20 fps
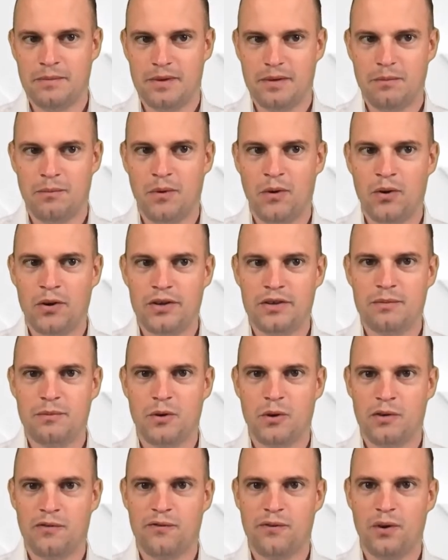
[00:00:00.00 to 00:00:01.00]
more and
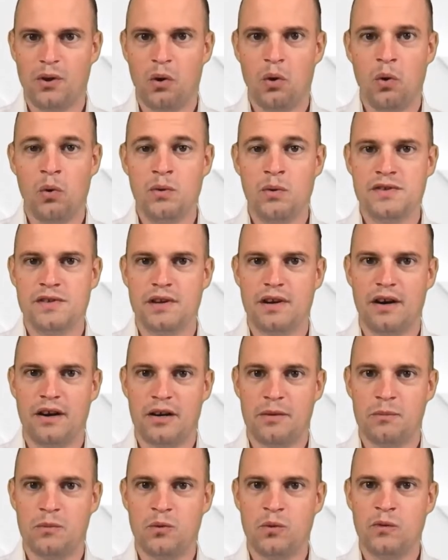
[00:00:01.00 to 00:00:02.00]
more flows
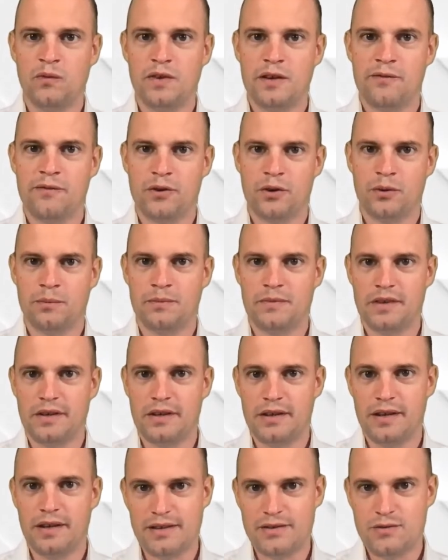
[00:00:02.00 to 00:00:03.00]
are moving from
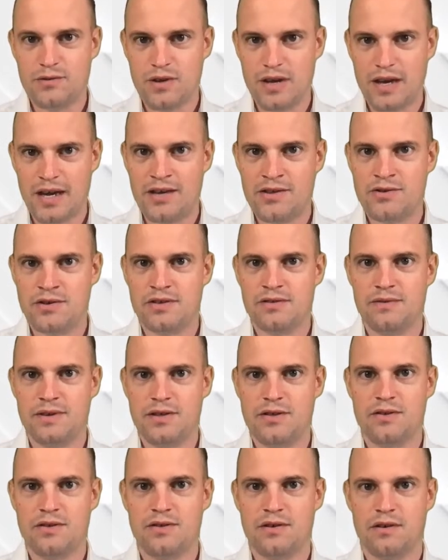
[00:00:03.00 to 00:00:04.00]
the exchanges
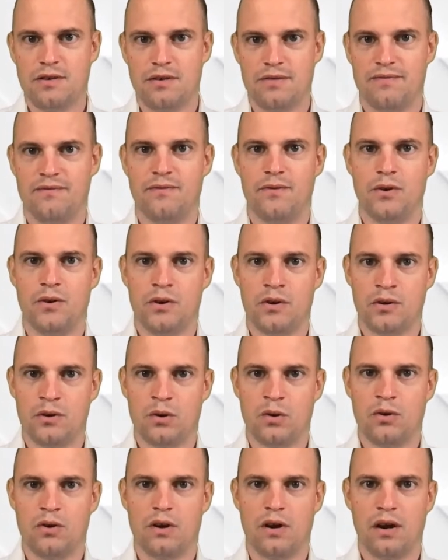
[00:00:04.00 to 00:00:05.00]
which were
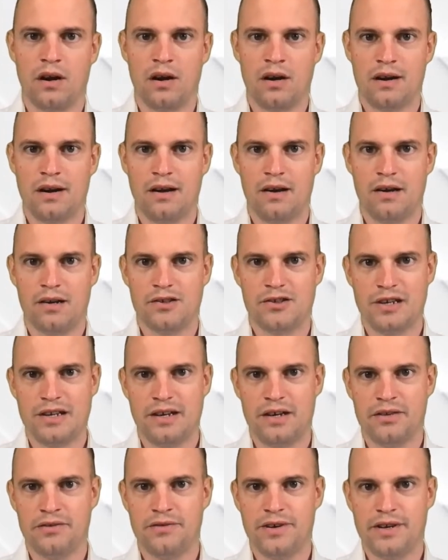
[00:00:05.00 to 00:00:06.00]
or are largely
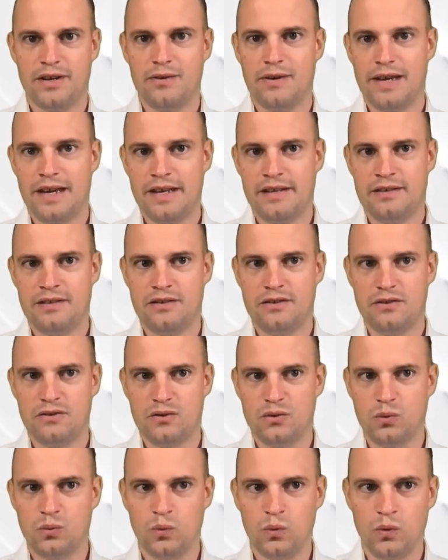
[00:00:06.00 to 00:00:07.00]
unregulated
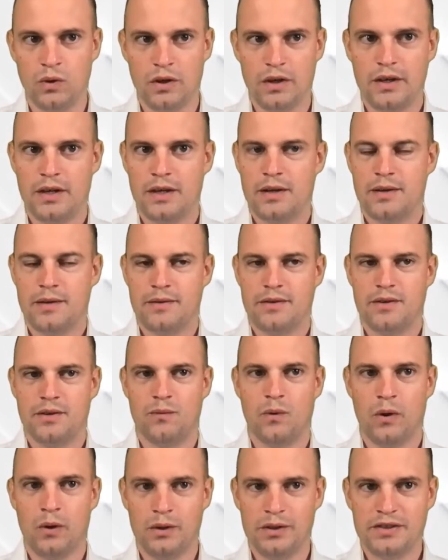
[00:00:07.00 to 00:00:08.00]
to the
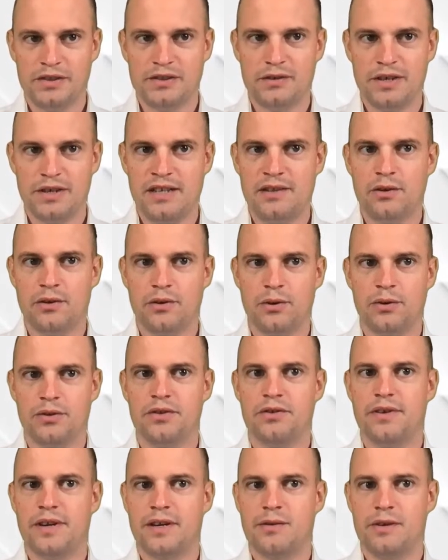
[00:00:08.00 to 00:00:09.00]
Wallstreet or
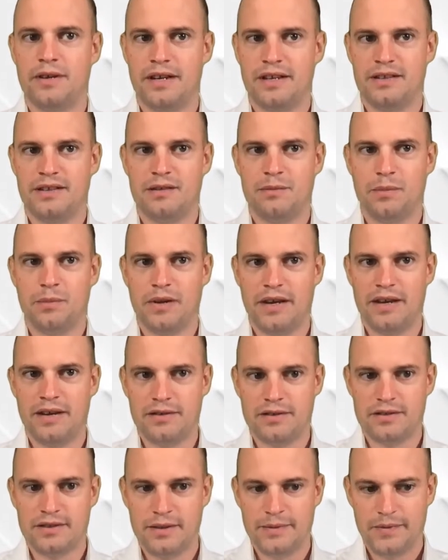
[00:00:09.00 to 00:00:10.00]
other regulated
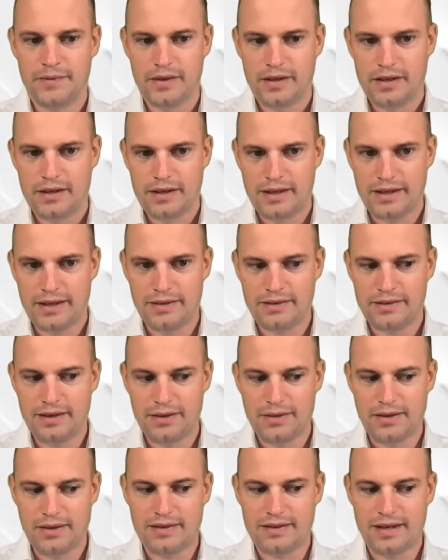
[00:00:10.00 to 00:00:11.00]
players. And
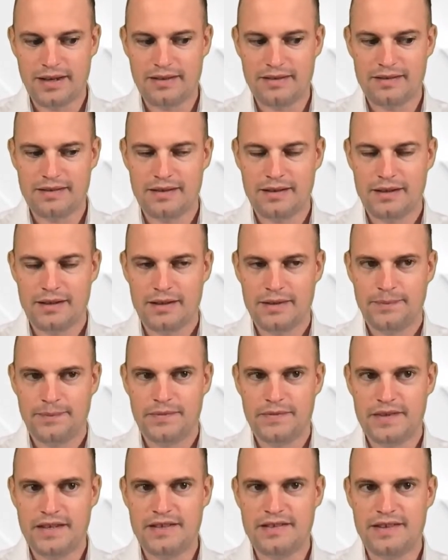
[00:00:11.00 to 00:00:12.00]
I think that's
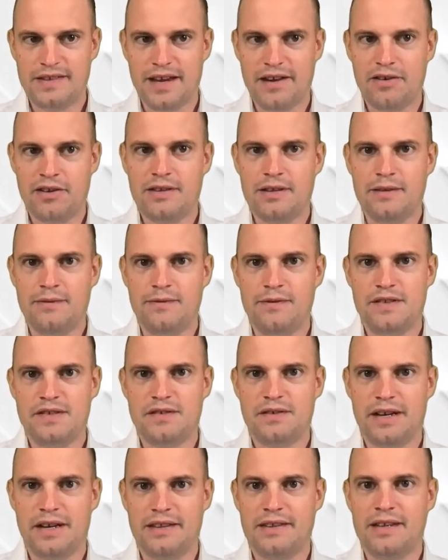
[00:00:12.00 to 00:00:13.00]
this narrative
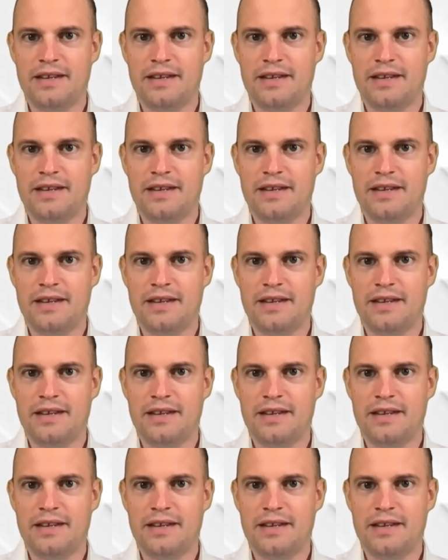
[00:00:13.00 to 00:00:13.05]
is right